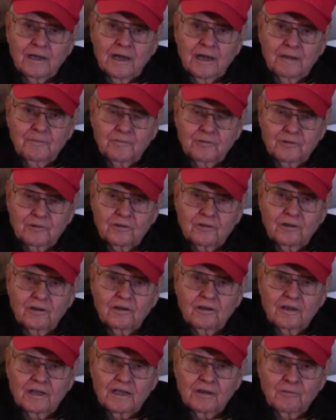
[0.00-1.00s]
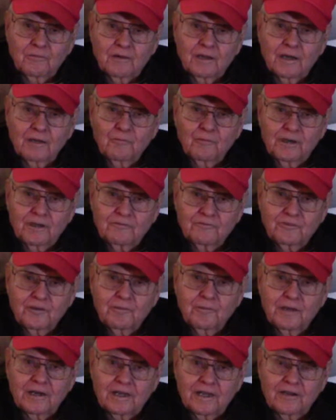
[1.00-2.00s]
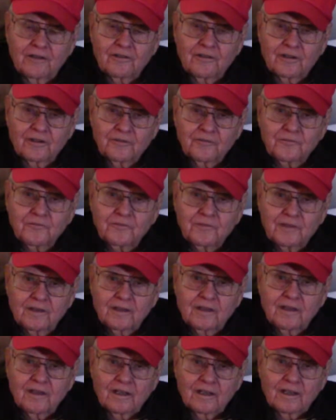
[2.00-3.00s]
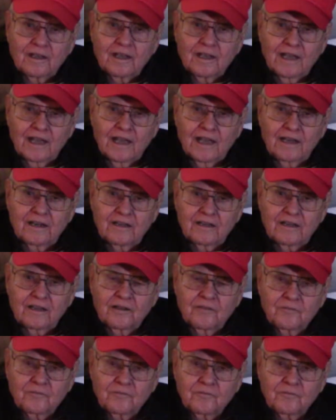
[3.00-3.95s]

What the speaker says: I'm doing all that while I'm waiting for my letter. And